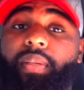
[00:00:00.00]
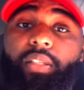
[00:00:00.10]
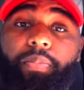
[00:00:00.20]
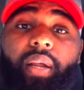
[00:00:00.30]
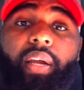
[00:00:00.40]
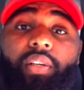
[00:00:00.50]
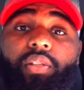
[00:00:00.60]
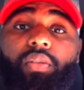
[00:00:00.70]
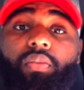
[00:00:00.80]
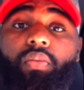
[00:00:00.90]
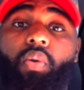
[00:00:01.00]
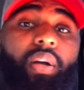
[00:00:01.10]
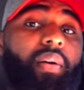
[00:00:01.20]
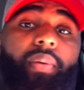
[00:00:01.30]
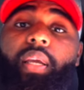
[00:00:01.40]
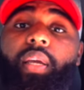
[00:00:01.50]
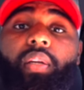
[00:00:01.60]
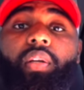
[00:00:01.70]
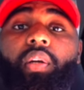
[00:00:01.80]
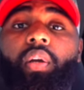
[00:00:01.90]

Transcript: these players who are coming in.